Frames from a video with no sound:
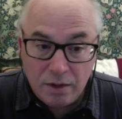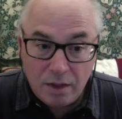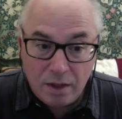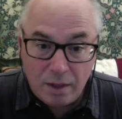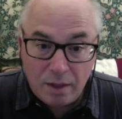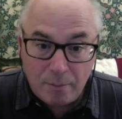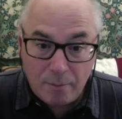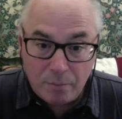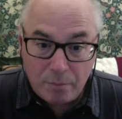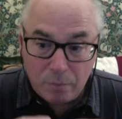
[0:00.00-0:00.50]

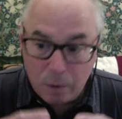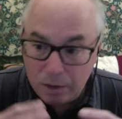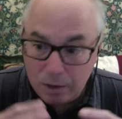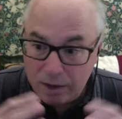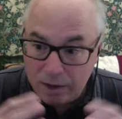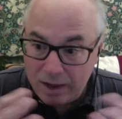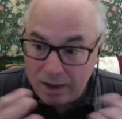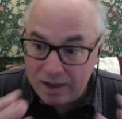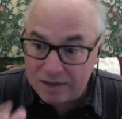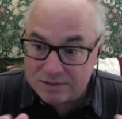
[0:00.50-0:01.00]
I'm going
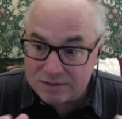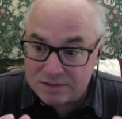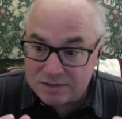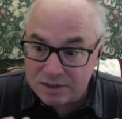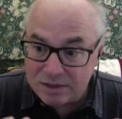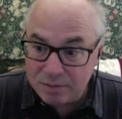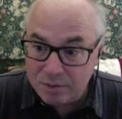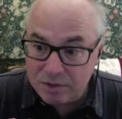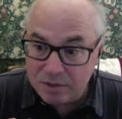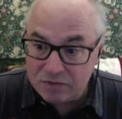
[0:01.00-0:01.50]
to ask
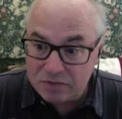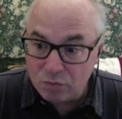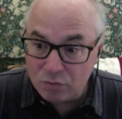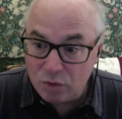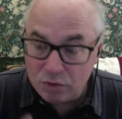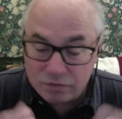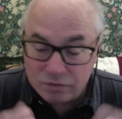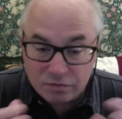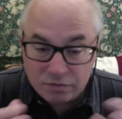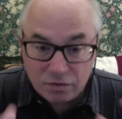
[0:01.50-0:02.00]
him as
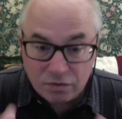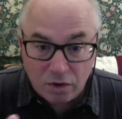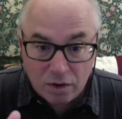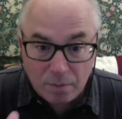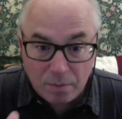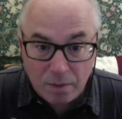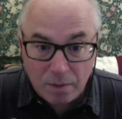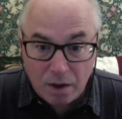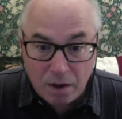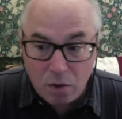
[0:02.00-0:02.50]
well to talk
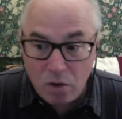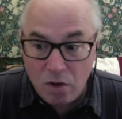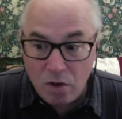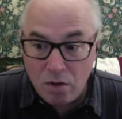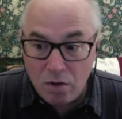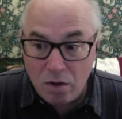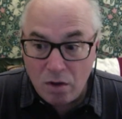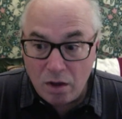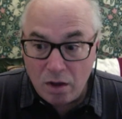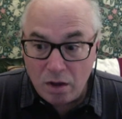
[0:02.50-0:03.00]
about
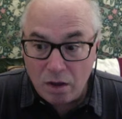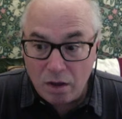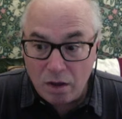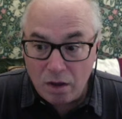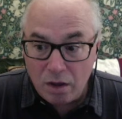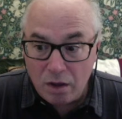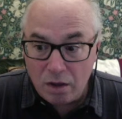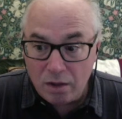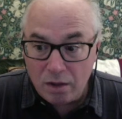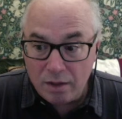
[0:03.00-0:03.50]
uh,